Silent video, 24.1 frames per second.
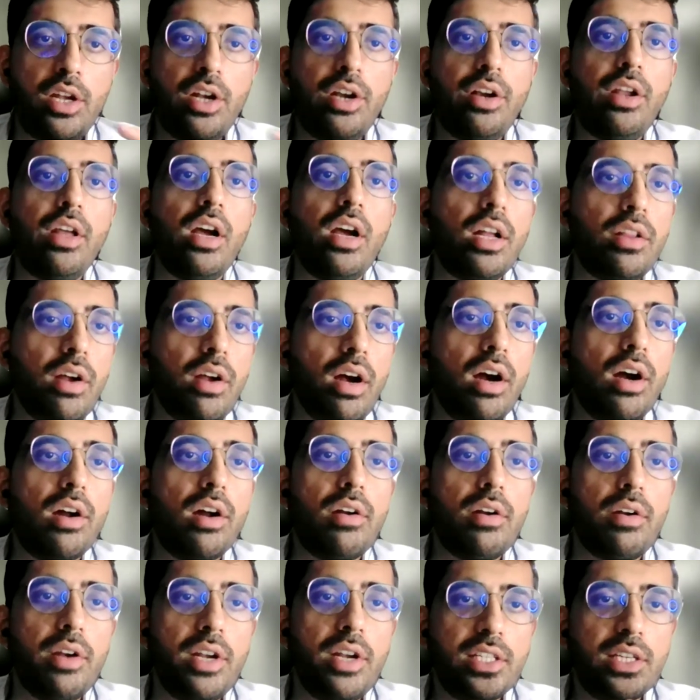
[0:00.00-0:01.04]
In India,
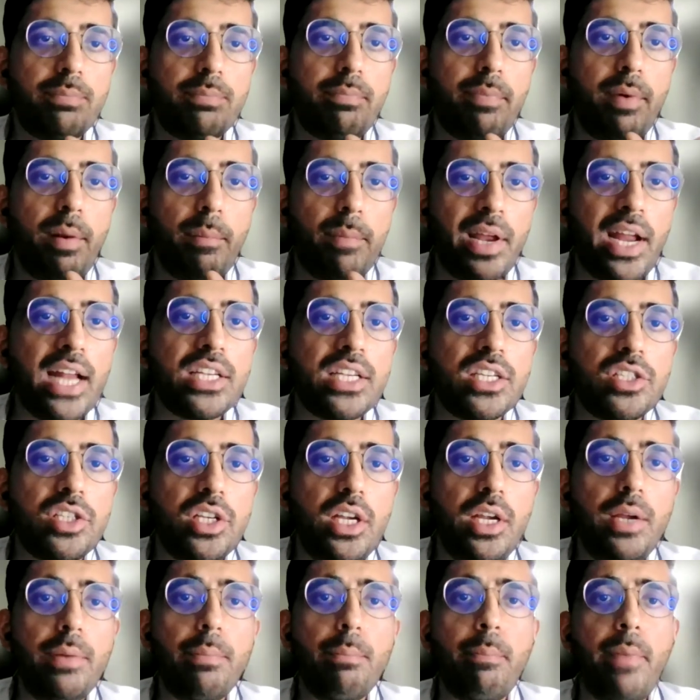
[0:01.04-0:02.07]
Aadhaar, it's a public
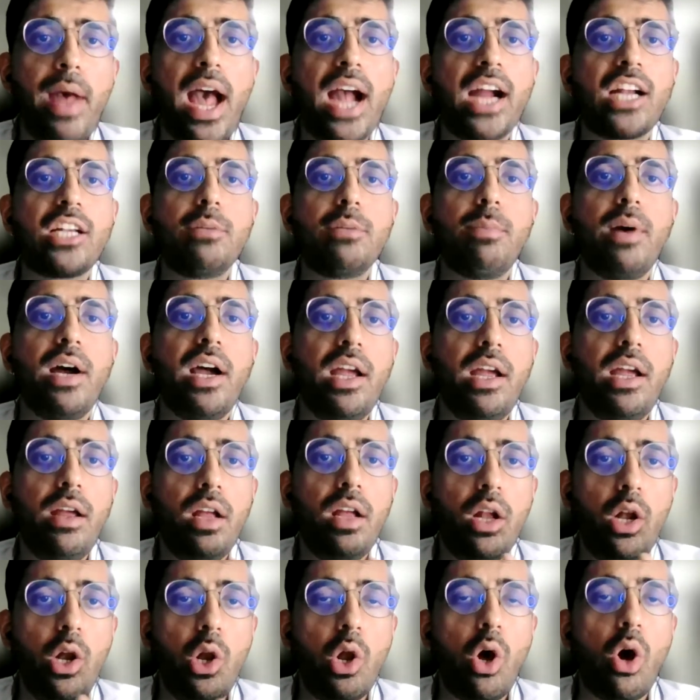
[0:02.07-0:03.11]
entity backed by